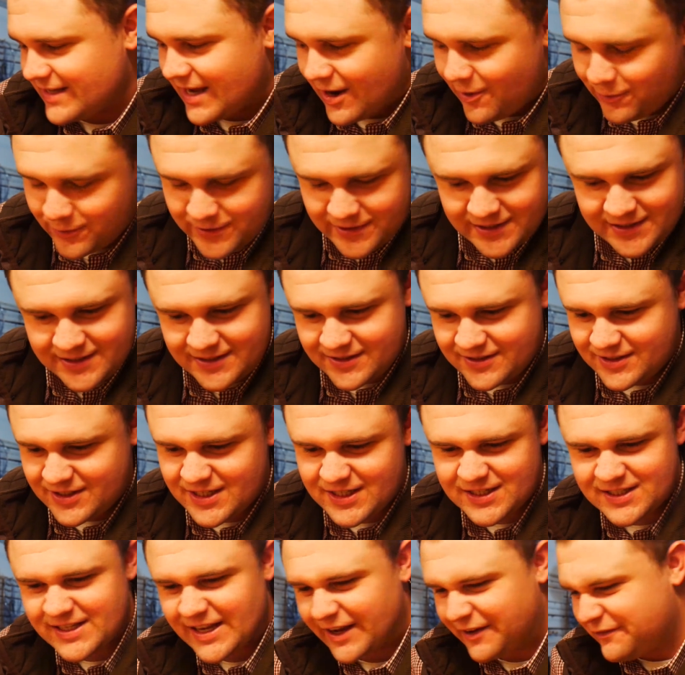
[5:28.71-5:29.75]
I was
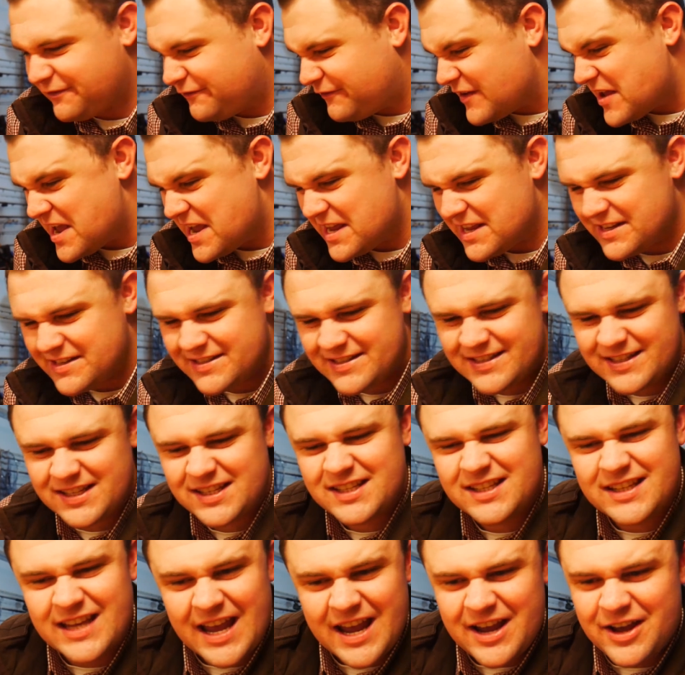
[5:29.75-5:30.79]
just like, fins,
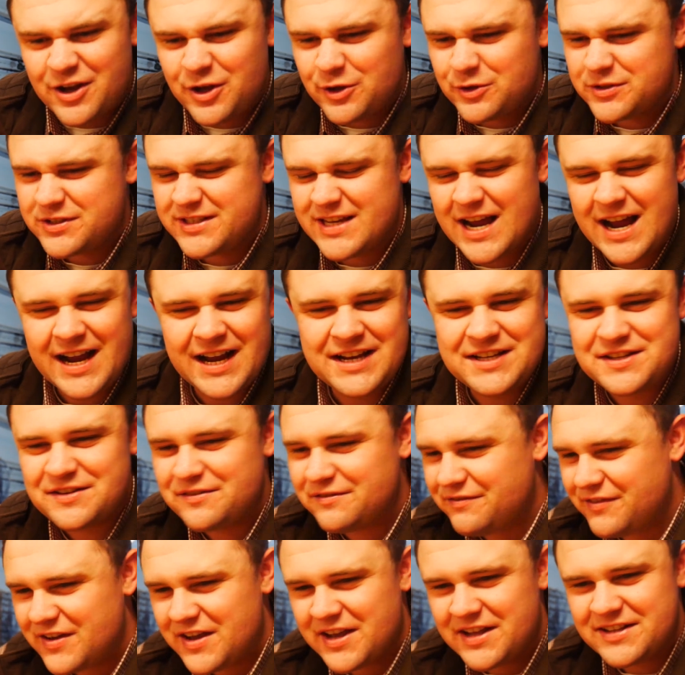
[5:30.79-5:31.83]
scales, tines
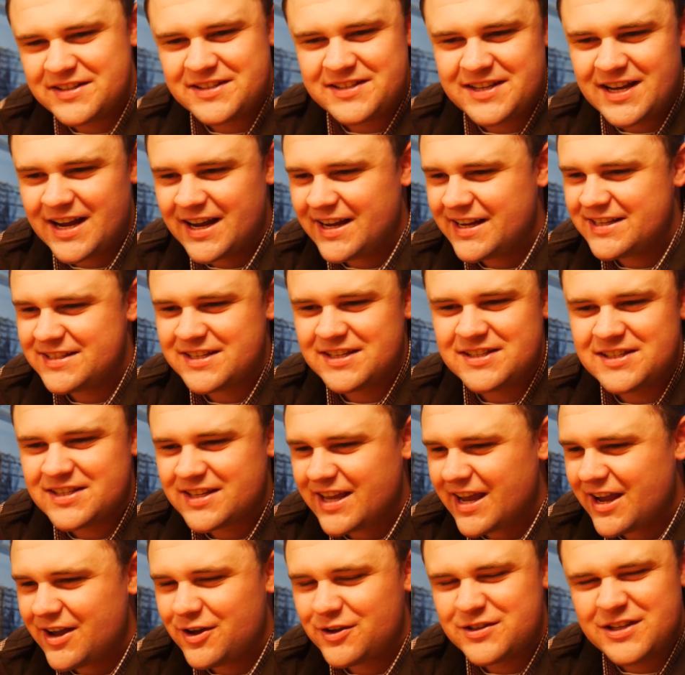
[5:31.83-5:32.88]
and fins, tines and
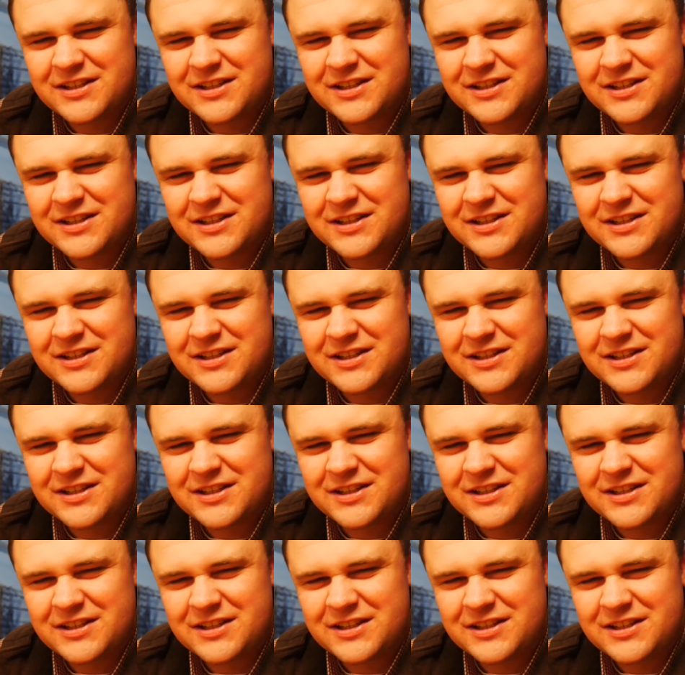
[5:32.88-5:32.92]
scales.